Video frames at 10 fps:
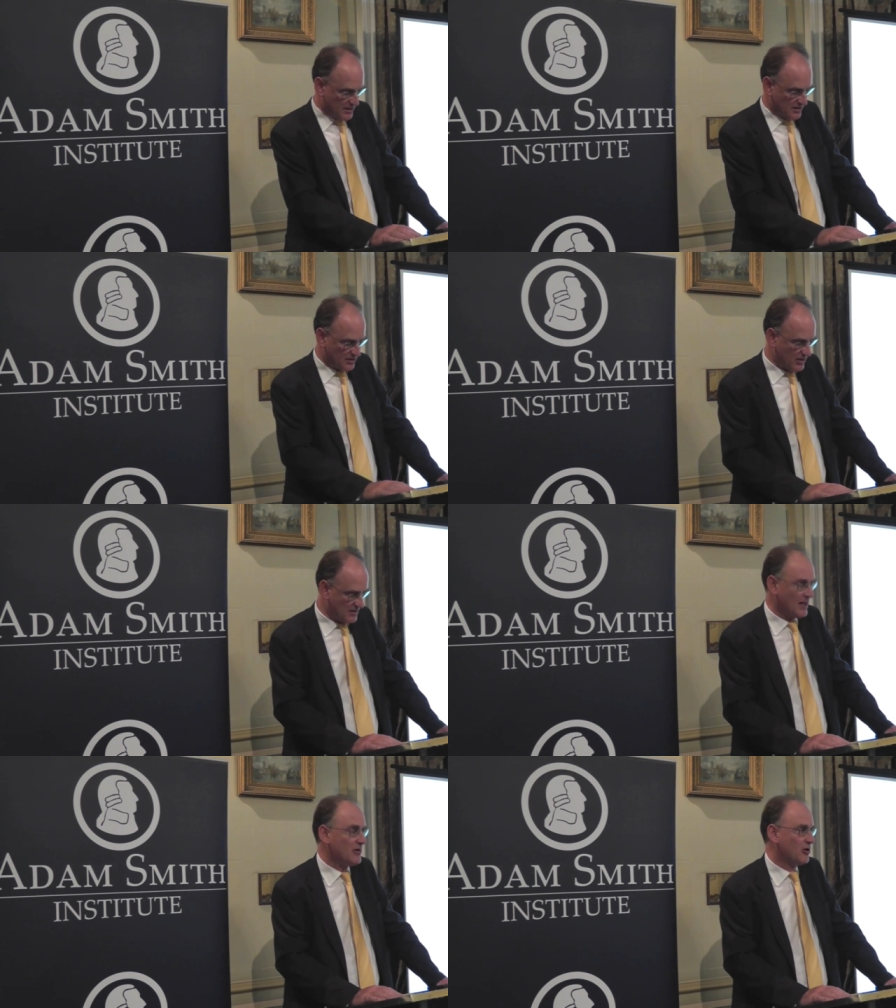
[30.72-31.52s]
to
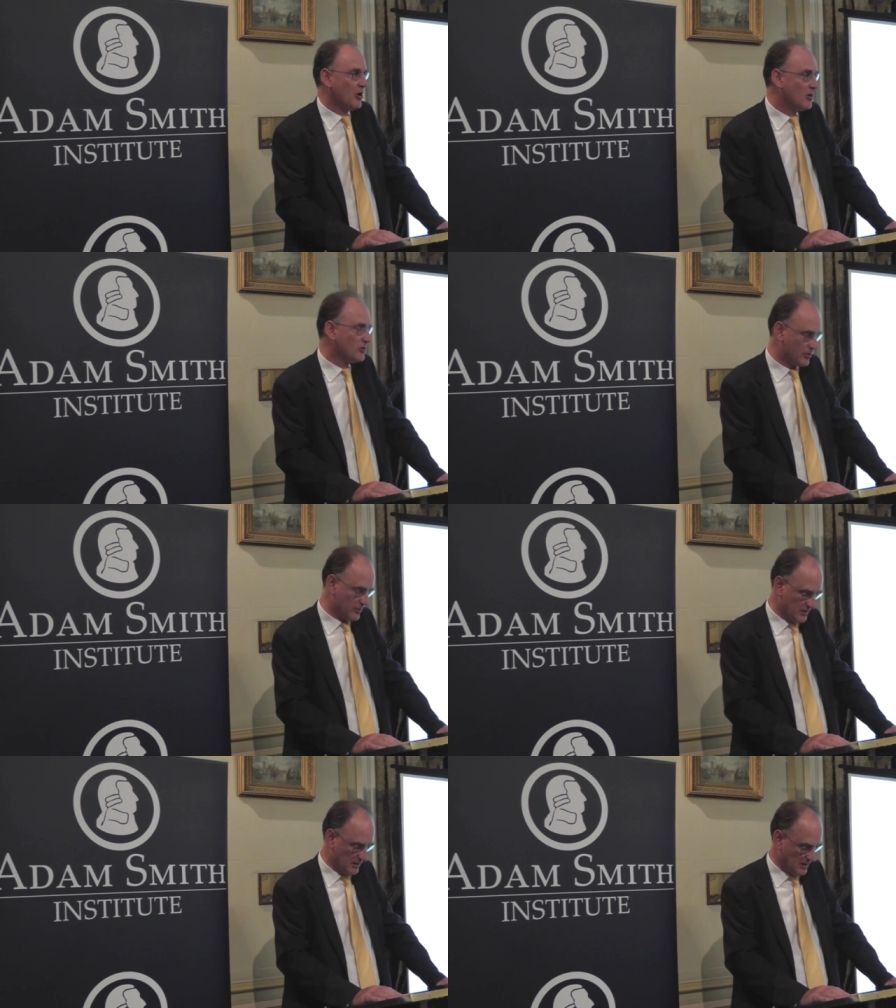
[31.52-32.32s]
stress how
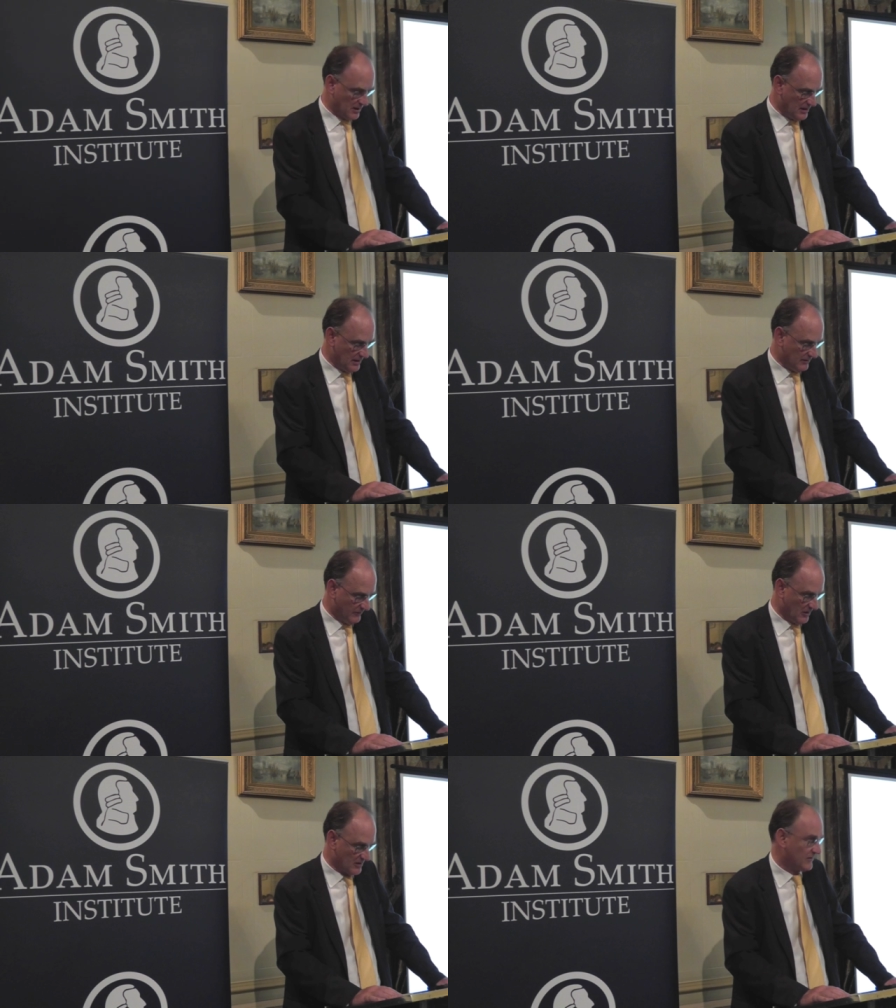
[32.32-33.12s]
congruent the
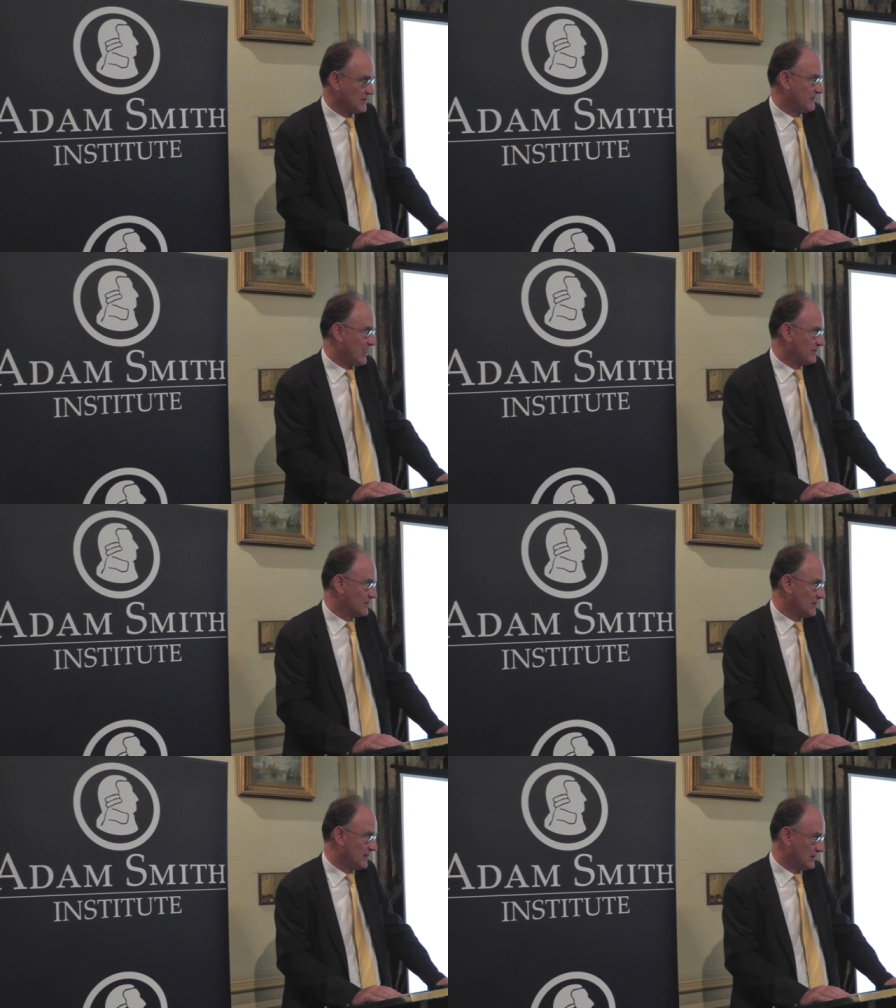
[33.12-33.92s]
philosophies of Adam
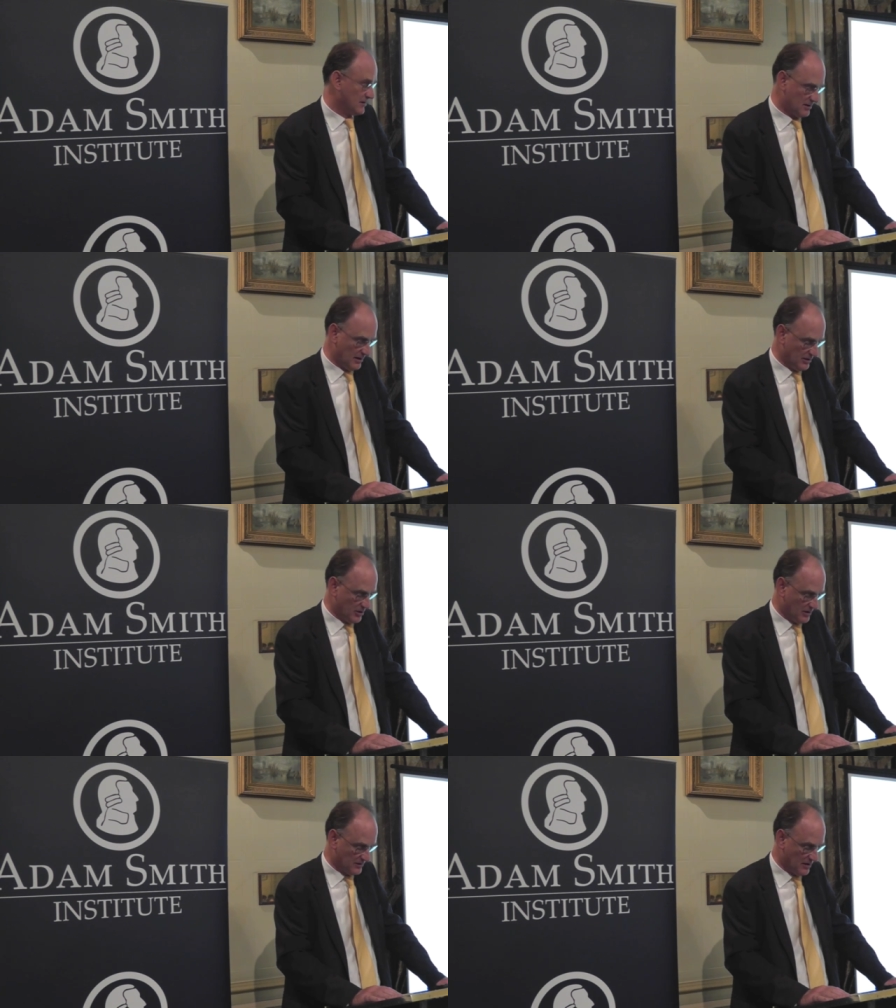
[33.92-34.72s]
Smith and
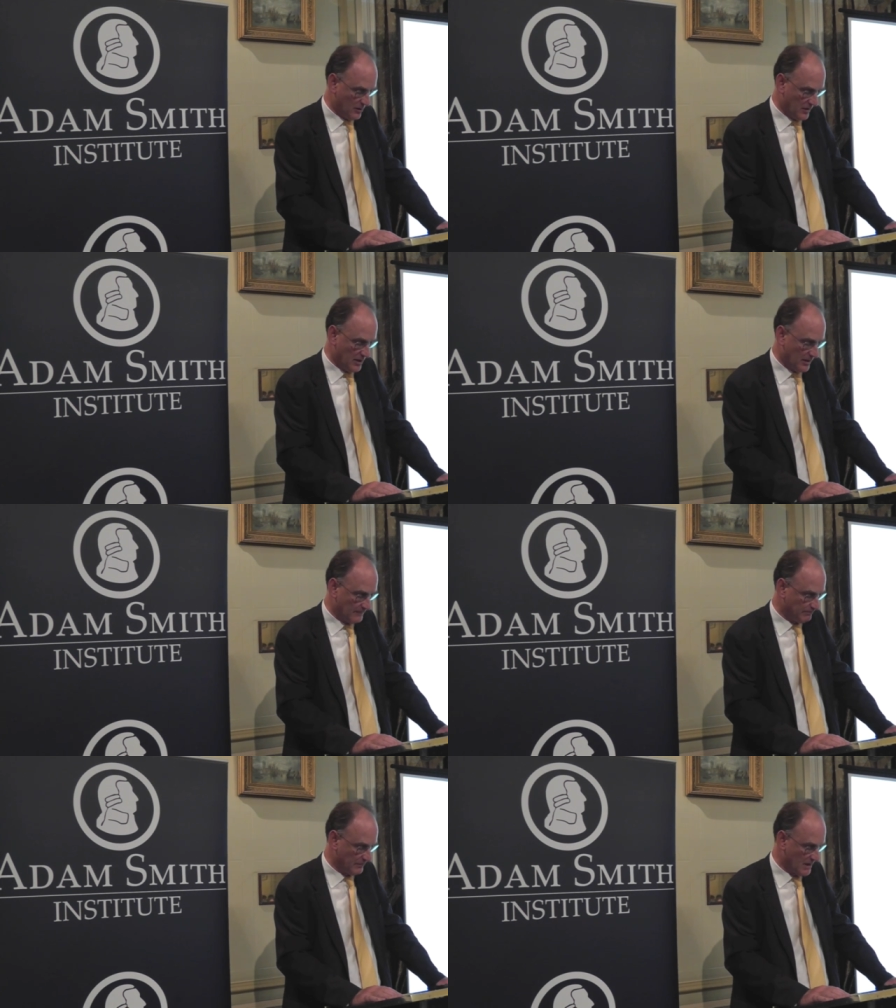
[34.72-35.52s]
Charles Darwin are.